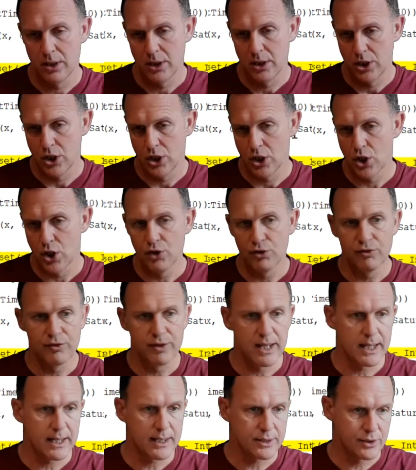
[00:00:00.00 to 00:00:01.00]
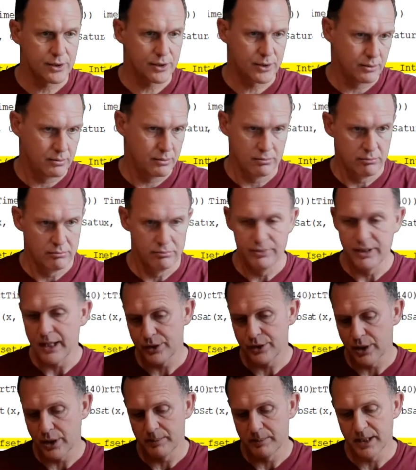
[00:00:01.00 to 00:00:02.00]
of that date
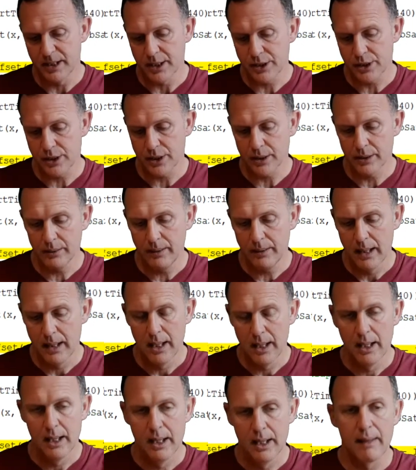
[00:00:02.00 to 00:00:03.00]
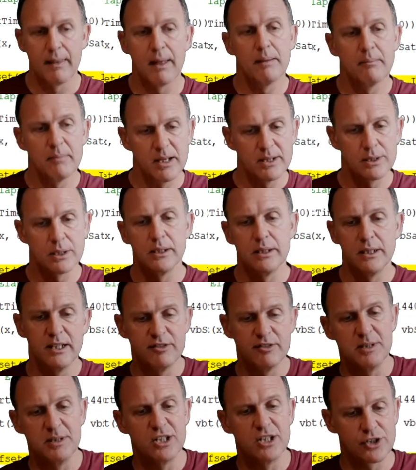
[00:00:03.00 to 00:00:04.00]
time in that cell, and that basically leaves
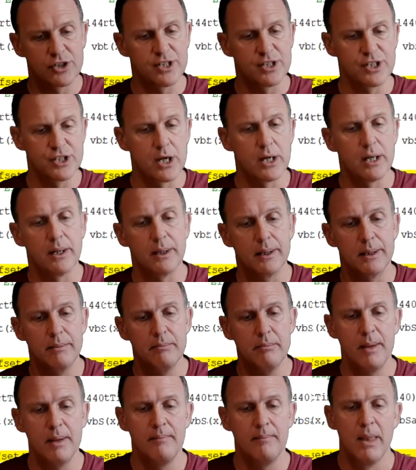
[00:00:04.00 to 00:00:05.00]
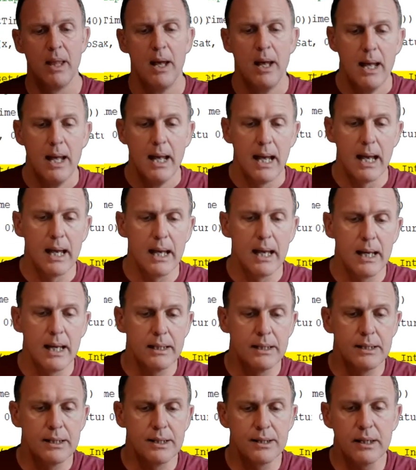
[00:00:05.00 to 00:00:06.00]
me just the time.
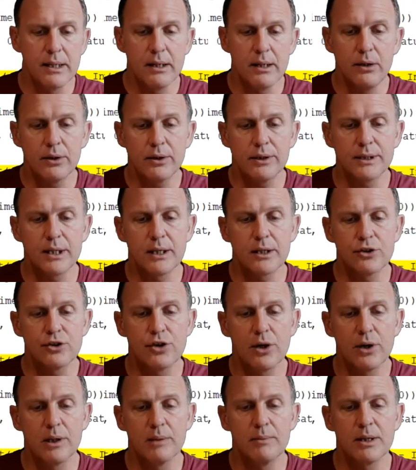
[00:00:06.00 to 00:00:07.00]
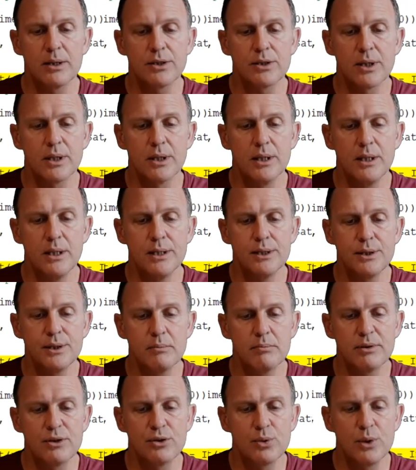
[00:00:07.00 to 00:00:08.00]
And then I look at that time and I say, is it
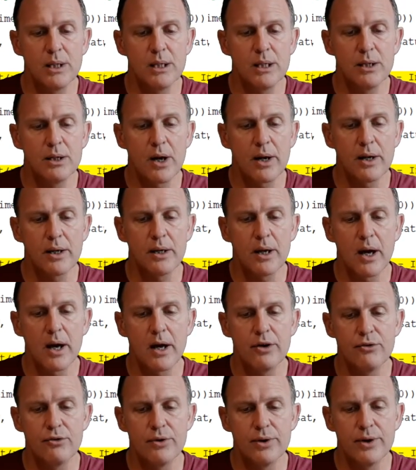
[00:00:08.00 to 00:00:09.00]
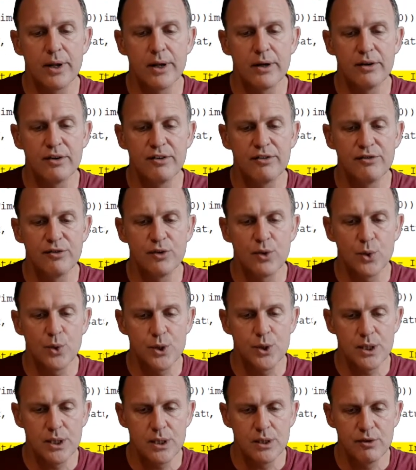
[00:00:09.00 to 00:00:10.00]
between 900 and
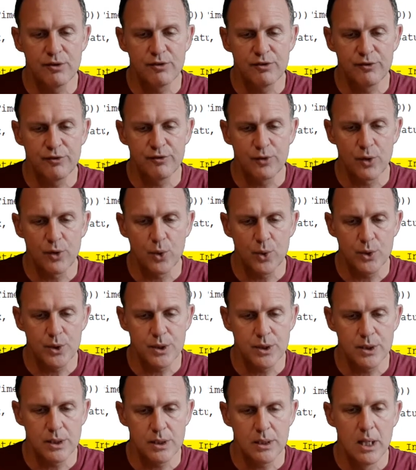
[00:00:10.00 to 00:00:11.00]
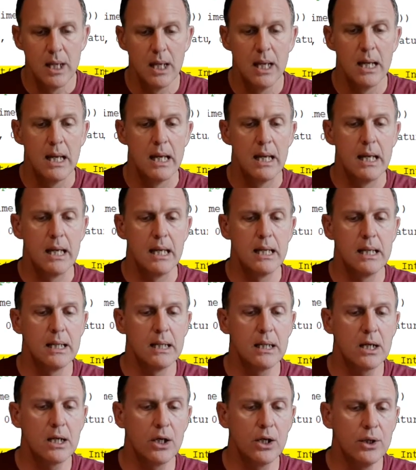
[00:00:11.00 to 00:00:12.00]
1440,
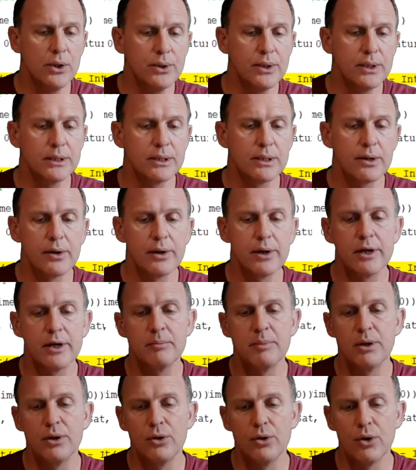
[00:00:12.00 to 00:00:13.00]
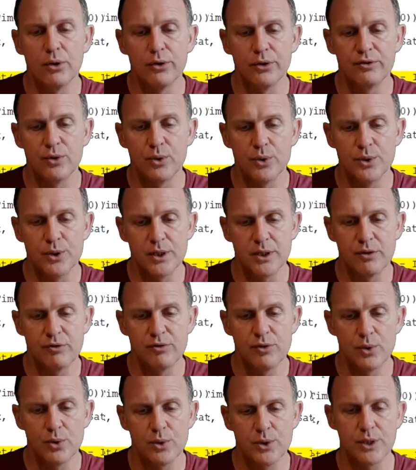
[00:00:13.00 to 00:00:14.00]
including the 900 but not the
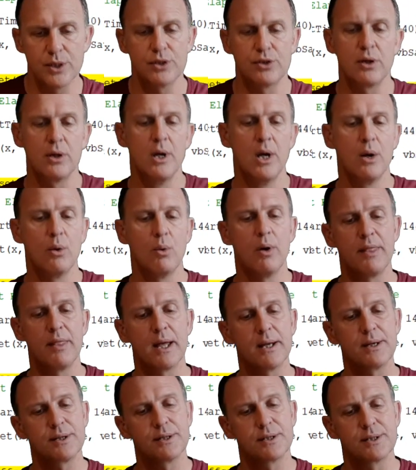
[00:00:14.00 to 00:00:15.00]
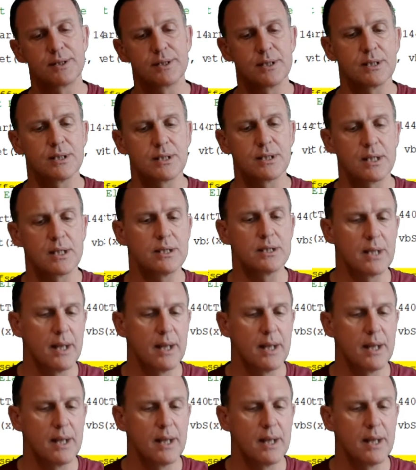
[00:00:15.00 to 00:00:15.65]
1440. So what that does, it says